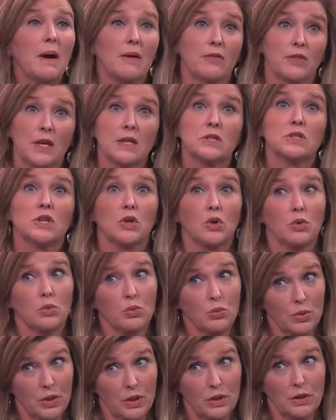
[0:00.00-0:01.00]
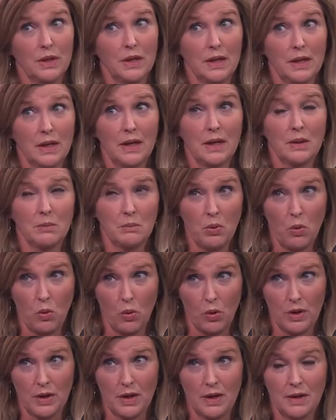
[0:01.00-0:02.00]
about things that are really mm-hmm.
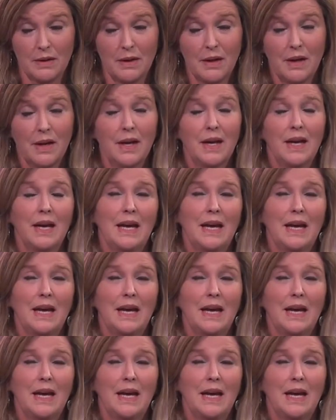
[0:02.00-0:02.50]
important. Mm-hmm. Yeah.